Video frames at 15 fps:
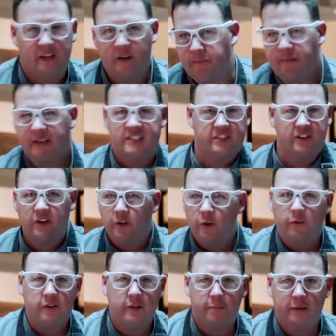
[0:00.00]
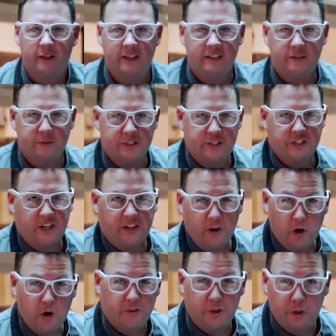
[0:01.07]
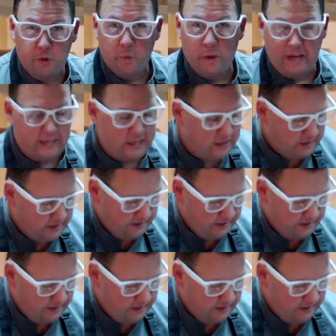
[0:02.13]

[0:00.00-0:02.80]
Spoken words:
there and mixing all over the place, which is gonna hurt the grain.